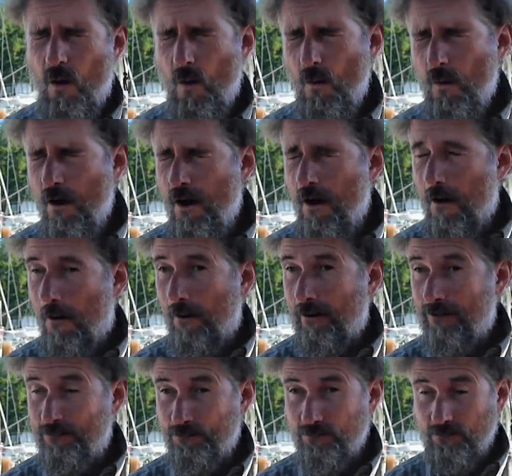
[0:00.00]
Whoa!
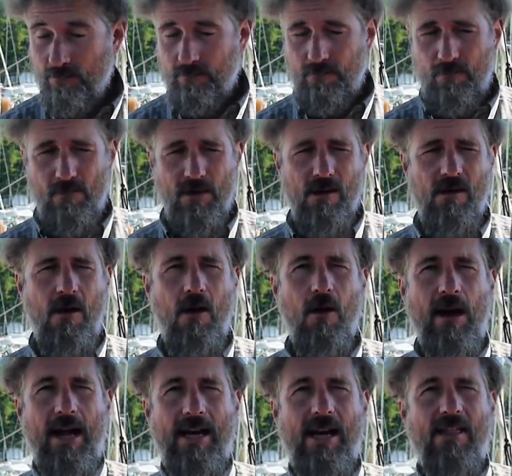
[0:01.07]

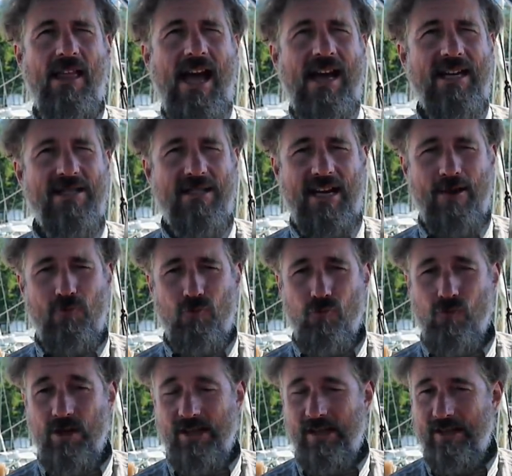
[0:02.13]
Okay, now that is a
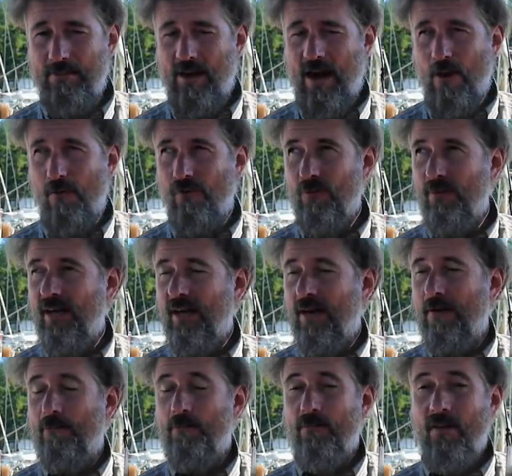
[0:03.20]
really powerful beer.
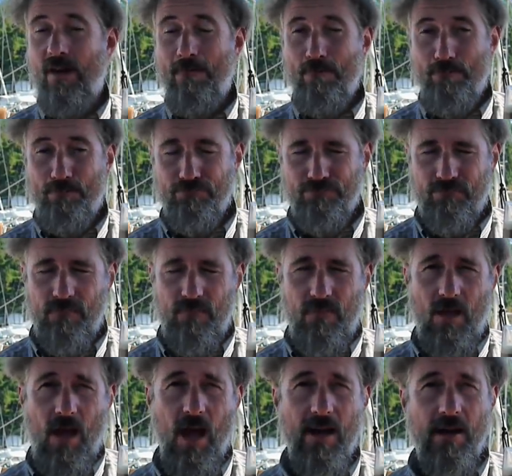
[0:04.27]

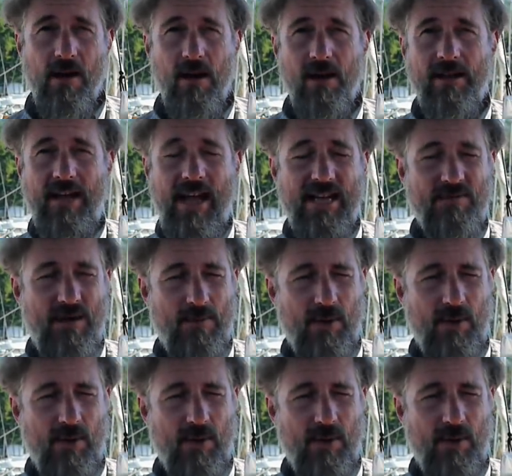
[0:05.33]
I can hardly catch my